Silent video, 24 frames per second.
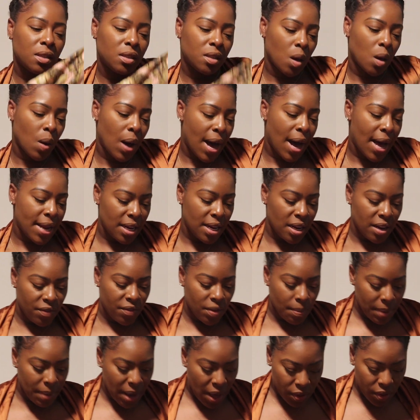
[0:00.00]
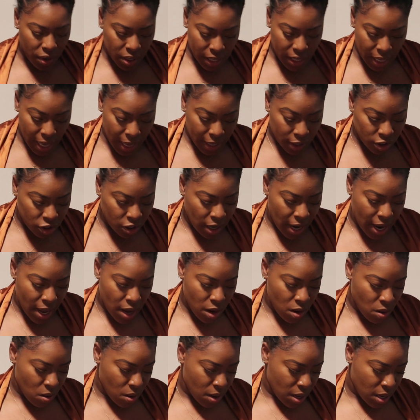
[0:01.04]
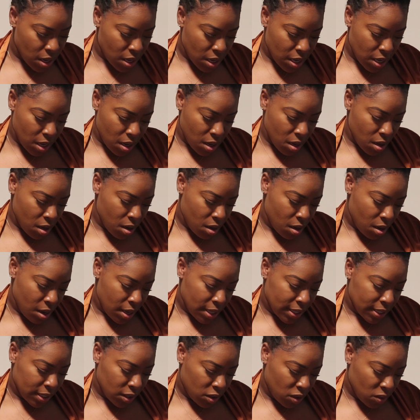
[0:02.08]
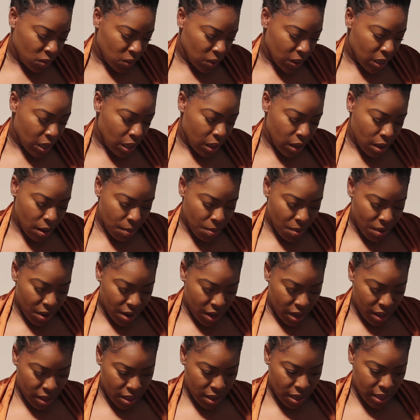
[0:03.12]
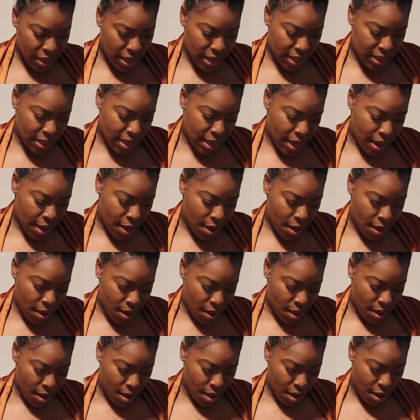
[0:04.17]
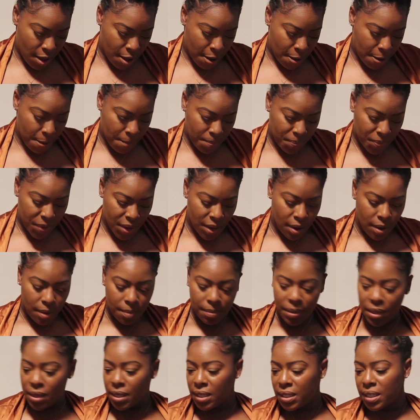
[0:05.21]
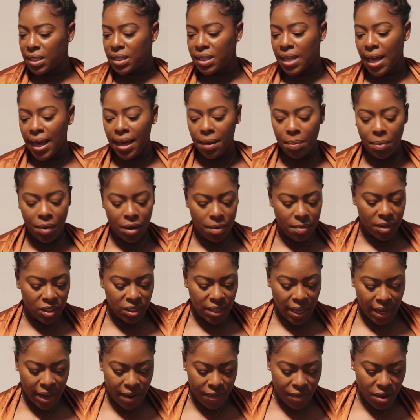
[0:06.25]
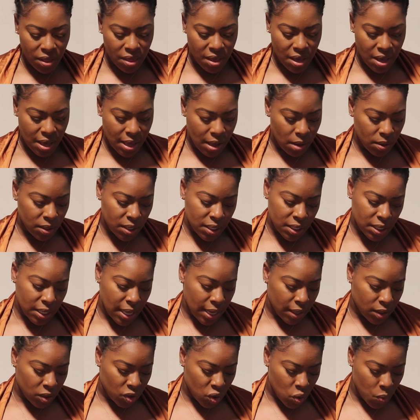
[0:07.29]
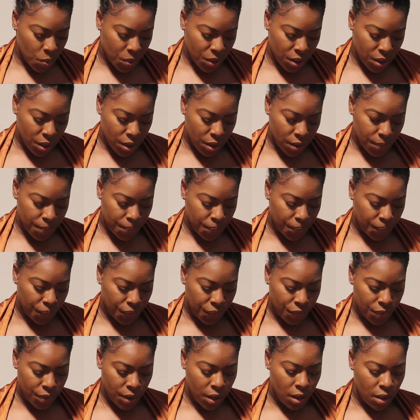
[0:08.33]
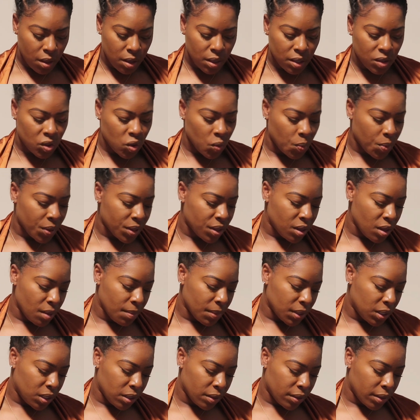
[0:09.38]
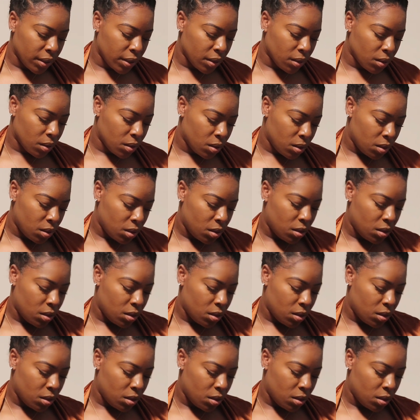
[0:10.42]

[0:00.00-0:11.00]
So I didn't even bother to like try it on and do a clip or anything like that. But this is like pretty much like everything else is like super thin material.